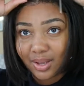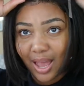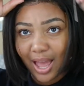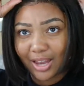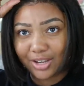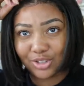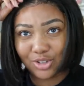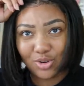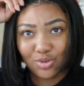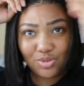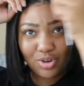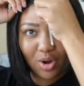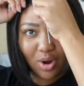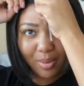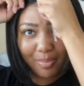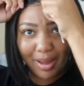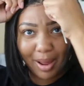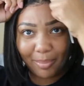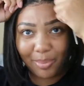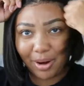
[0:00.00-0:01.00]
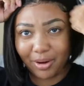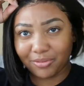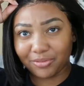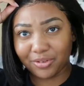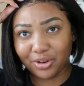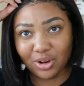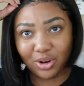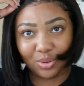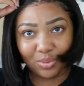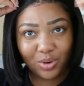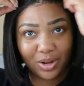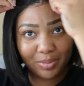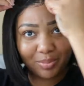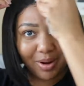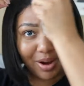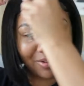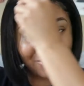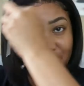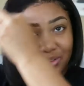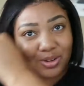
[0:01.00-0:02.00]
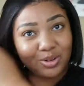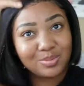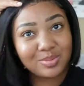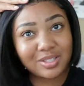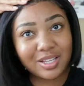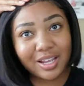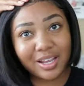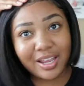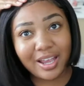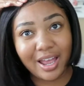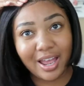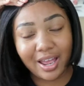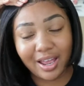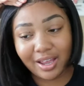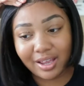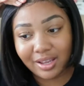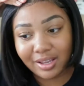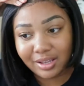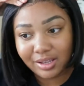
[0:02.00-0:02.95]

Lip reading: I do know about perfume. What perfumes they got?